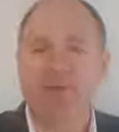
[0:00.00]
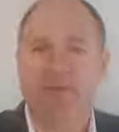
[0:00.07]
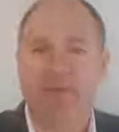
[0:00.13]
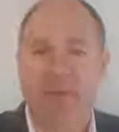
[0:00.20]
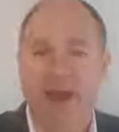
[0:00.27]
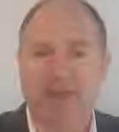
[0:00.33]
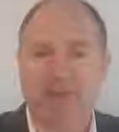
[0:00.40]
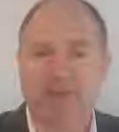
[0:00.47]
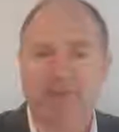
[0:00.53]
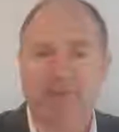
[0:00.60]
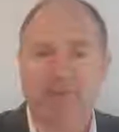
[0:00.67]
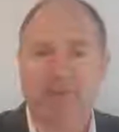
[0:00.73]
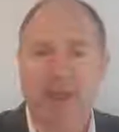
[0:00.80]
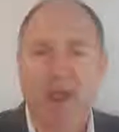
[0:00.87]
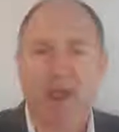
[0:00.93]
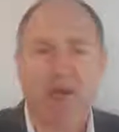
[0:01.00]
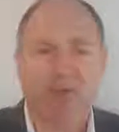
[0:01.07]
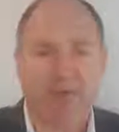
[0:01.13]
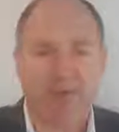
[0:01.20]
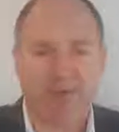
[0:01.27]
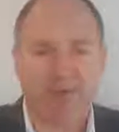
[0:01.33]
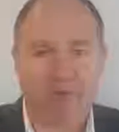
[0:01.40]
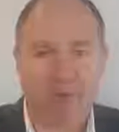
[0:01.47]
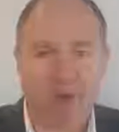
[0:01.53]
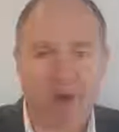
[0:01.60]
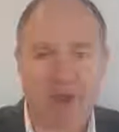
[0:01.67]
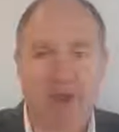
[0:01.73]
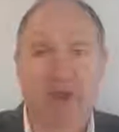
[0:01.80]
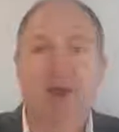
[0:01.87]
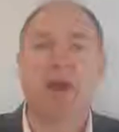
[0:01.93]
information for
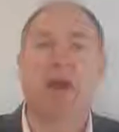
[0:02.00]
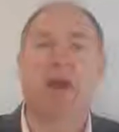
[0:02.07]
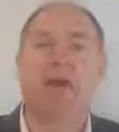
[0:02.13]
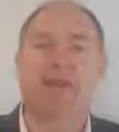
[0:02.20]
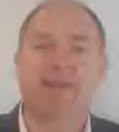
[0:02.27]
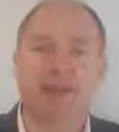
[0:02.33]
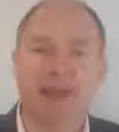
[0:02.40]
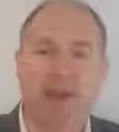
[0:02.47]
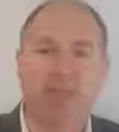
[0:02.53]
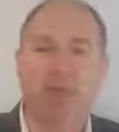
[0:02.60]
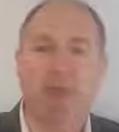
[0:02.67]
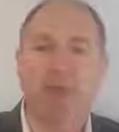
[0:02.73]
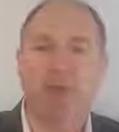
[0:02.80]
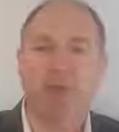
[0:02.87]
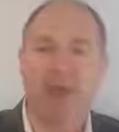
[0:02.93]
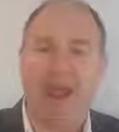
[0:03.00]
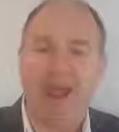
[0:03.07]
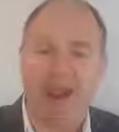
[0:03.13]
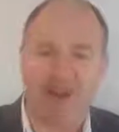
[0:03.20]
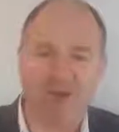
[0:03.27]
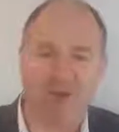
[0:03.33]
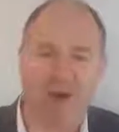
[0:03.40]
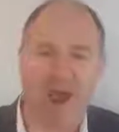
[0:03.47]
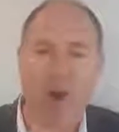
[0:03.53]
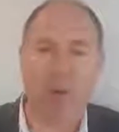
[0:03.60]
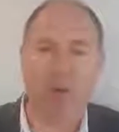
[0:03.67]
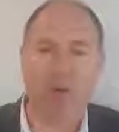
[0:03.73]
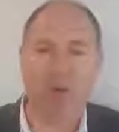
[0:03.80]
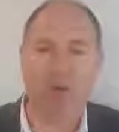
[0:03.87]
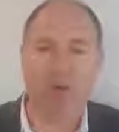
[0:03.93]
free to get people to enter our
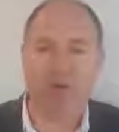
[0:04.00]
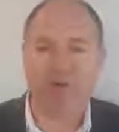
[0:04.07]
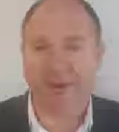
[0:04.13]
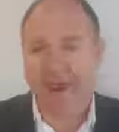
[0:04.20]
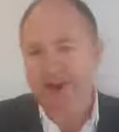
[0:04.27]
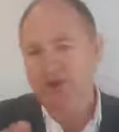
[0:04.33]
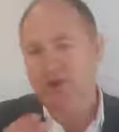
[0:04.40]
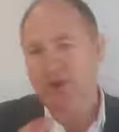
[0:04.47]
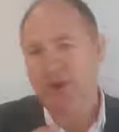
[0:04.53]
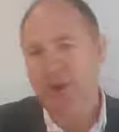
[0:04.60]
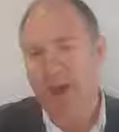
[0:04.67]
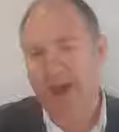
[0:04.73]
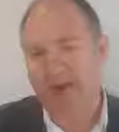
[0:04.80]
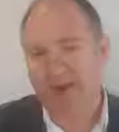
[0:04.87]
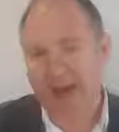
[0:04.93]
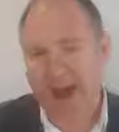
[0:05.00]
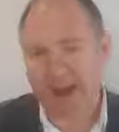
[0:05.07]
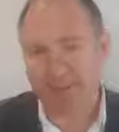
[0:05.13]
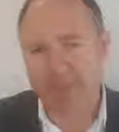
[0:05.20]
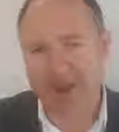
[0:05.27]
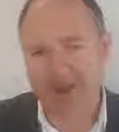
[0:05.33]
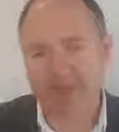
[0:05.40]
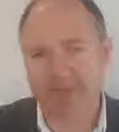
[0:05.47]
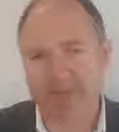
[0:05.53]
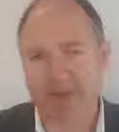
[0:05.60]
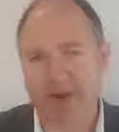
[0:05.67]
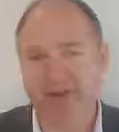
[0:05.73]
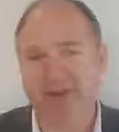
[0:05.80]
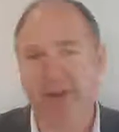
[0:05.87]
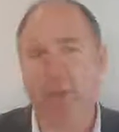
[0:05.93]
world, to enter into our database,
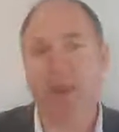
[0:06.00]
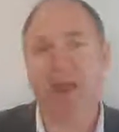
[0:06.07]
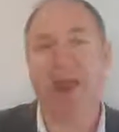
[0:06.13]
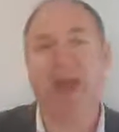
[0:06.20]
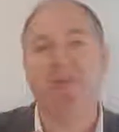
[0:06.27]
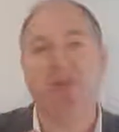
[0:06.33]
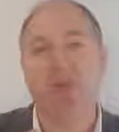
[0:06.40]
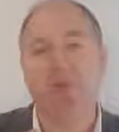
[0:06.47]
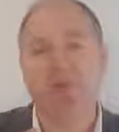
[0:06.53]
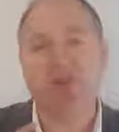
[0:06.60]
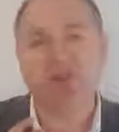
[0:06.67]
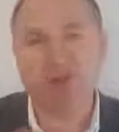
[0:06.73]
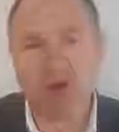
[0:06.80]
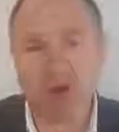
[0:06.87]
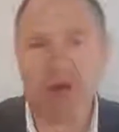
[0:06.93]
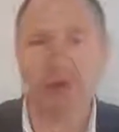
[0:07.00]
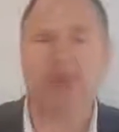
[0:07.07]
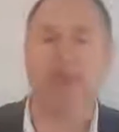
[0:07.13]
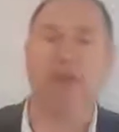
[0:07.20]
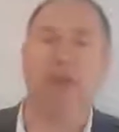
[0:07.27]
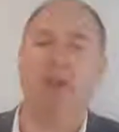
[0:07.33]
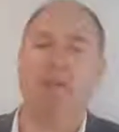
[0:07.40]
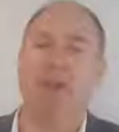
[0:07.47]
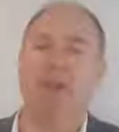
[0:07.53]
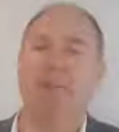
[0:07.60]
right? So that we can have the opportunity to follow them